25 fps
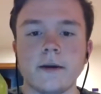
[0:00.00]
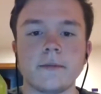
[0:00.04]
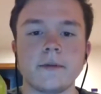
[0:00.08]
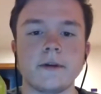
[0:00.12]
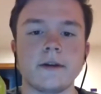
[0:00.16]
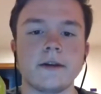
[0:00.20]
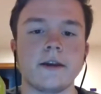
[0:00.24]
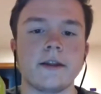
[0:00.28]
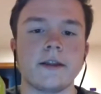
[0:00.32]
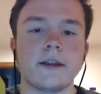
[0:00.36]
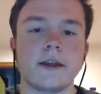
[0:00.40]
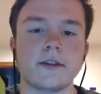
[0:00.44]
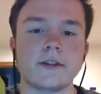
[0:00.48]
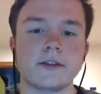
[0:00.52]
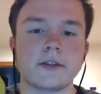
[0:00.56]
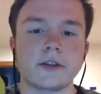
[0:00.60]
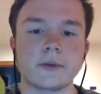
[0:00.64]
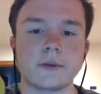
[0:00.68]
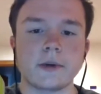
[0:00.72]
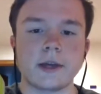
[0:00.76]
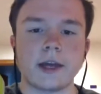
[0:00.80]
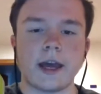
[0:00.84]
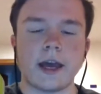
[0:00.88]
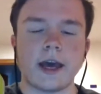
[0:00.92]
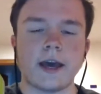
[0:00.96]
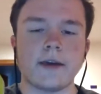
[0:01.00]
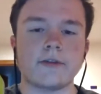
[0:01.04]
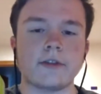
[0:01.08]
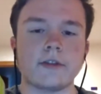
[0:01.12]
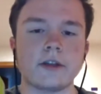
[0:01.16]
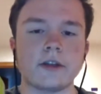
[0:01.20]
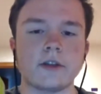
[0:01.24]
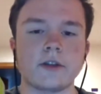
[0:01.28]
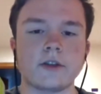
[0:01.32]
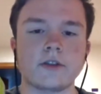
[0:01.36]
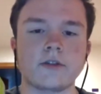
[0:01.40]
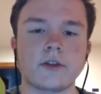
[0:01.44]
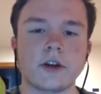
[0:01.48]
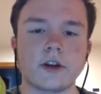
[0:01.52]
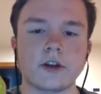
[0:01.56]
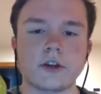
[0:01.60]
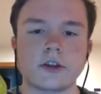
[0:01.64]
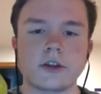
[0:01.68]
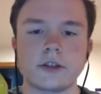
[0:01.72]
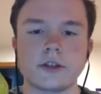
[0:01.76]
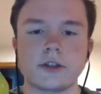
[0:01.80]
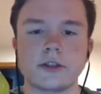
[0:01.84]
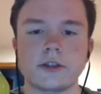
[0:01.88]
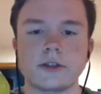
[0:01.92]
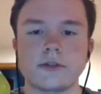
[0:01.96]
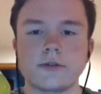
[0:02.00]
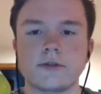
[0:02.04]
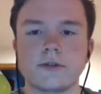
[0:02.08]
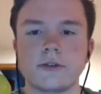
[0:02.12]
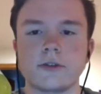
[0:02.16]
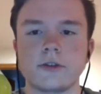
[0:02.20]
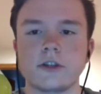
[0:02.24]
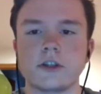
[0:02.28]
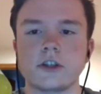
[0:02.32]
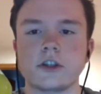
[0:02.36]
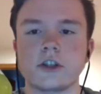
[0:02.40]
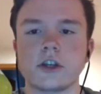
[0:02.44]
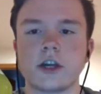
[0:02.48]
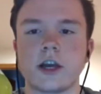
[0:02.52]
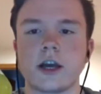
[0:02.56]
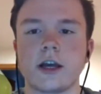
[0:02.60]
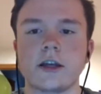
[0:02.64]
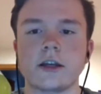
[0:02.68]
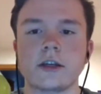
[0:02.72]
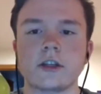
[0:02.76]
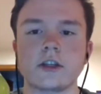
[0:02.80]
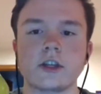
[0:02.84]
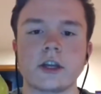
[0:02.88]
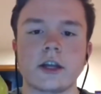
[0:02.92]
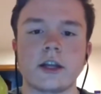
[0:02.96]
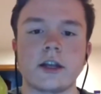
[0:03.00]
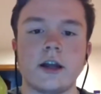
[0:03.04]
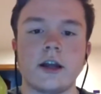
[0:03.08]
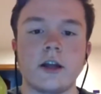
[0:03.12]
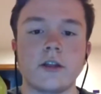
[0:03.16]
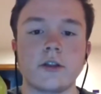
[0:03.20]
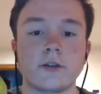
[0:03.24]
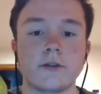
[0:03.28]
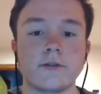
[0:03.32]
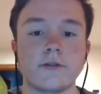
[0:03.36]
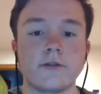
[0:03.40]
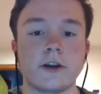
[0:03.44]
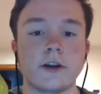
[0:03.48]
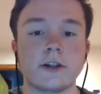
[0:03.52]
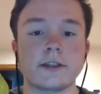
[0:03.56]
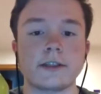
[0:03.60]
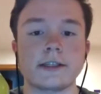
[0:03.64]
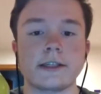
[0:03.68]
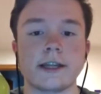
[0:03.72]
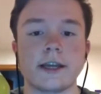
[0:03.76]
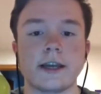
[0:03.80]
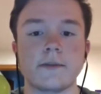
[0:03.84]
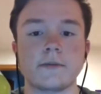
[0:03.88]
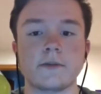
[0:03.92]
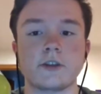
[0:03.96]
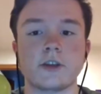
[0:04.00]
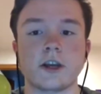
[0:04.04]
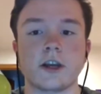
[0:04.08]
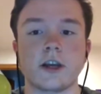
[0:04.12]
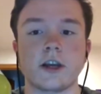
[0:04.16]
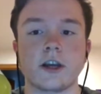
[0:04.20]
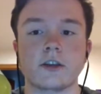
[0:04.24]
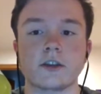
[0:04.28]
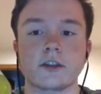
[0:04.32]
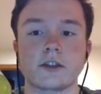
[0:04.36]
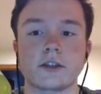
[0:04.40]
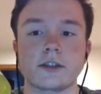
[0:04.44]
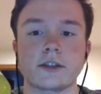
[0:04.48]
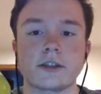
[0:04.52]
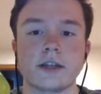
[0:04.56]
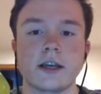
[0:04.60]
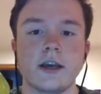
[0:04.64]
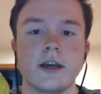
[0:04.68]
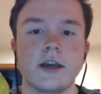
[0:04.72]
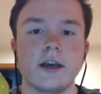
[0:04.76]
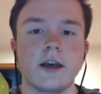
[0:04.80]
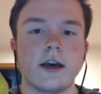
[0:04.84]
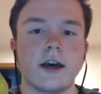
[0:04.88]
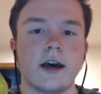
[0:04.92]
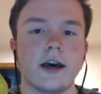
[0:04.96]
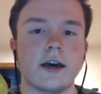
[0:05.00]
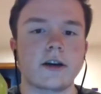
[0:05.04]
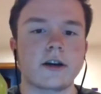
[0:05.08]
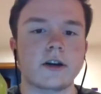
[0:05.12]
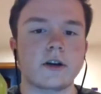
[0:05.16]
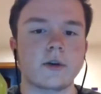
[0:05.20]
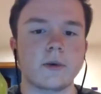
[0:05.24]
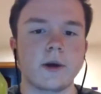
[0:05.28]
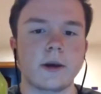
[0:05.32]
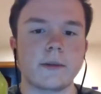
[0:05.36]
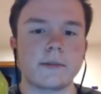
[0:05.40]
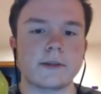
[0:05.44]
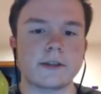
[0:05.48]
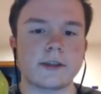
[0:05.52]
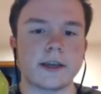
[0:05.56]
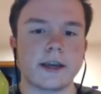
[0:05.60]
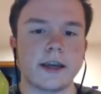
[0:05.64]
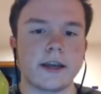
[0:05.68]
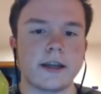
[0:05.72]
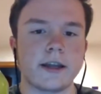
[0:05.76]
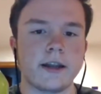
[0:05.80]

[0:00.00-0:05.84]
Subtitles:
And then so we have the instructions for this challenge and other fun STEM challenges on our website,